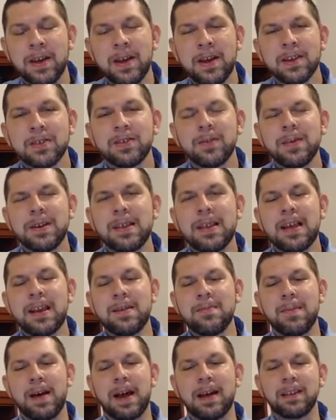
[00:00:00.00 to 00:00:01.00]
So with that
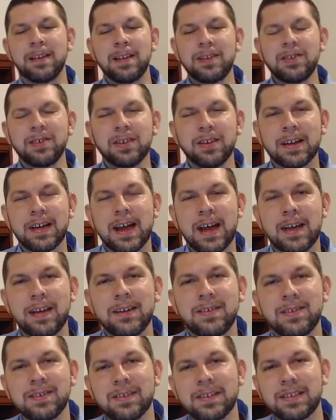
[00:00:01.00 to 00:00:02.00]
in mind, let's look
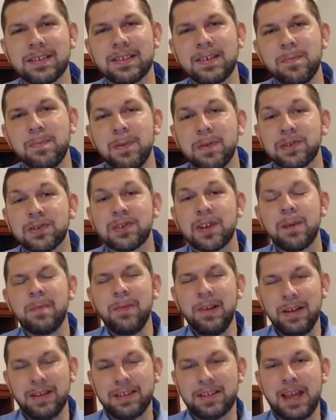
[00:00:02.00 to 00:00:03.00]
at just a simple
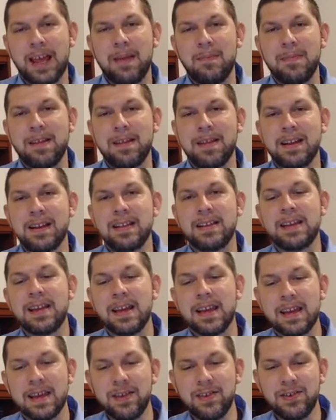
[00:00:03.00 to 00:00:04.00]
summary statement and then
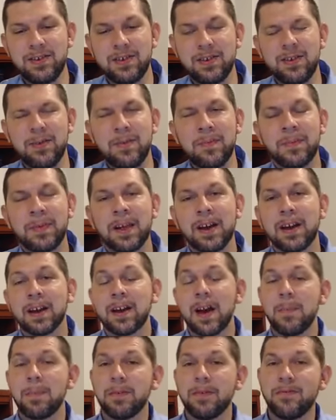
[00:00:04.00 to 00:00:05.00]
dig into a
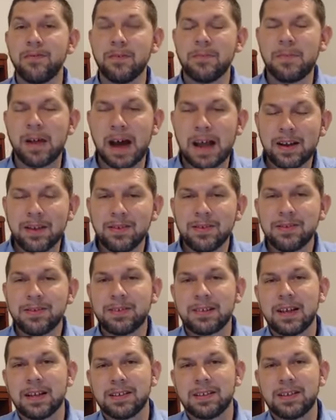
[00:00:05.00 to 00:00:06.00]
couple of
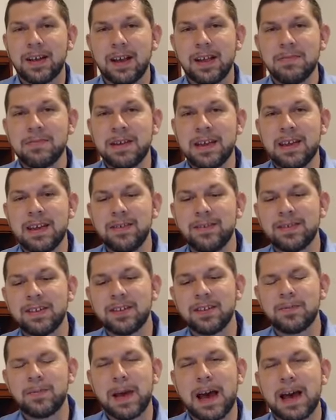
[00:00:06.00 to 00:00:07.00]
reminders that Solomon gives in
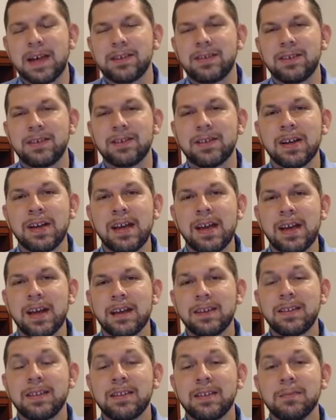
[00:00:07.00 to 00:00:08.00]
this passage,
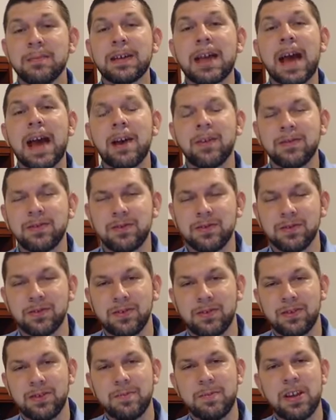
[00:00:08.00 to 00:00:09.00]
and then some counsels
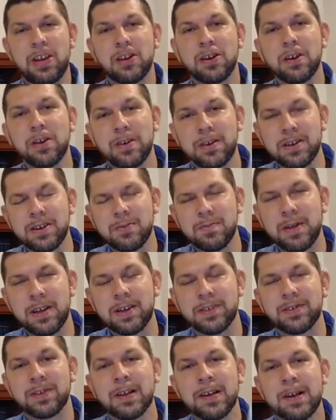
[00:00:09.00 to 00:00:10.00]
or some
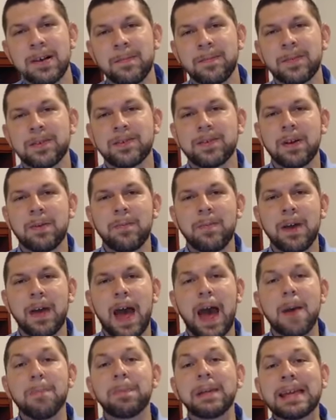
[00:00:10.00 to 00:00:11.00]
encouragements, some
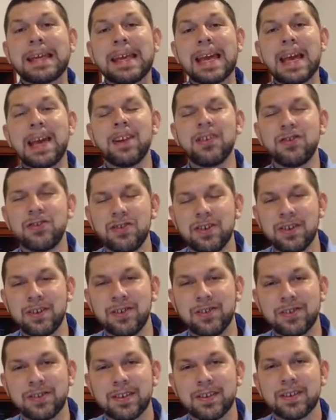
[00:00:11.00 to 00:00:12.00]

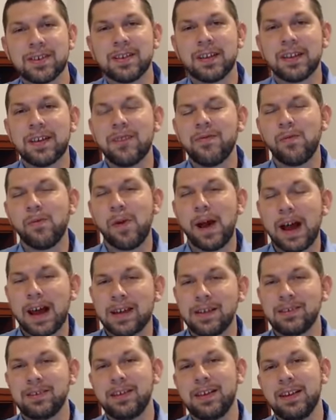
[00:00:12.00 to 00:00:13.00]
applications to live
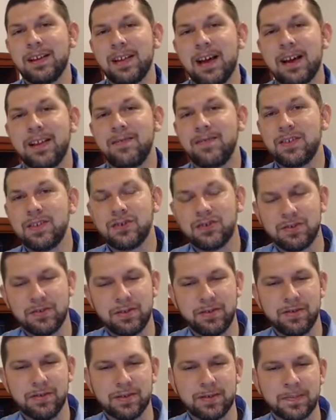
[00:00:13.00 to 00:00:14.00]
wisely in light of these
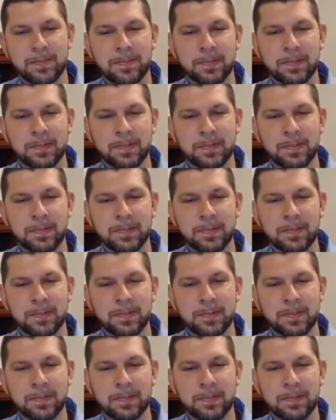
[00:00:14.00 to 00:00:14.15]
truths.